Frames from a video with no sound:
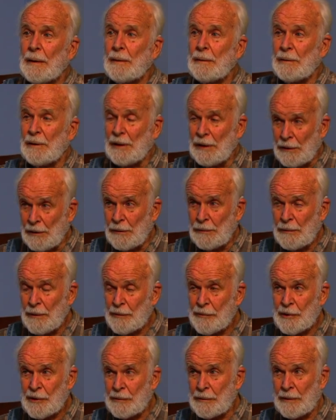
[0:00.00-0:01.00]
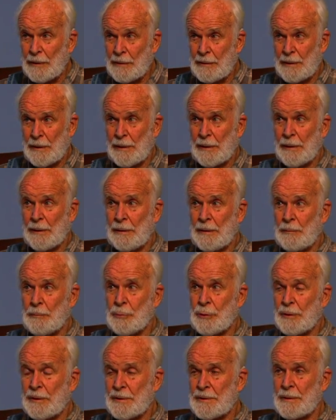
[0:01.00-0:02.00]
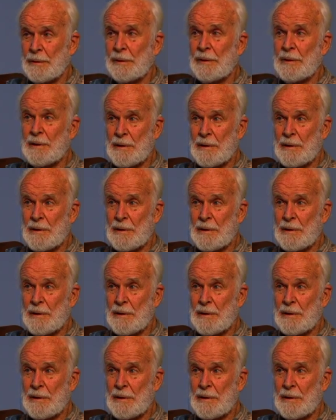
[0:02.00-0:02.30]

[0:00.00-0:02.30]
when he knew he was going to die in prison and